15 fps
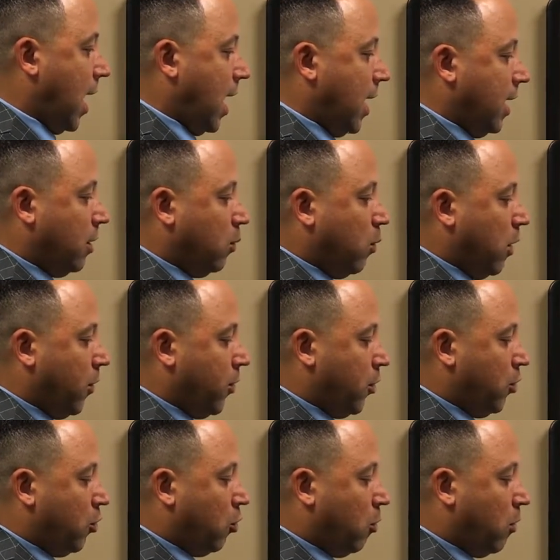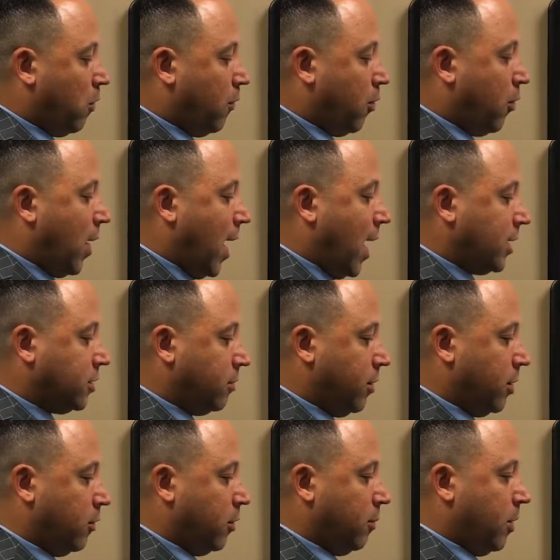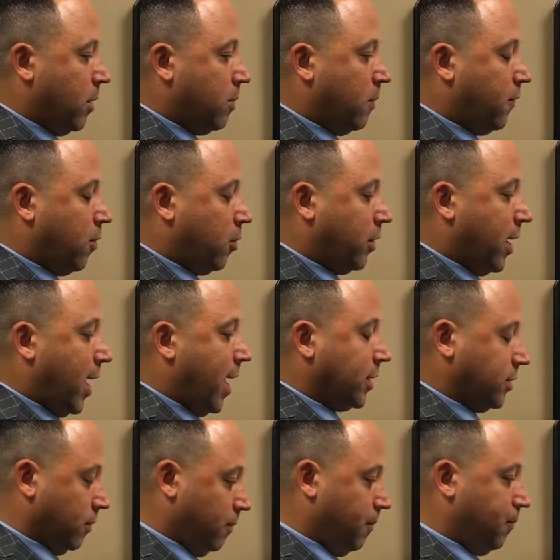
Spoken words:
and what their normal Verizon bill would be before tax.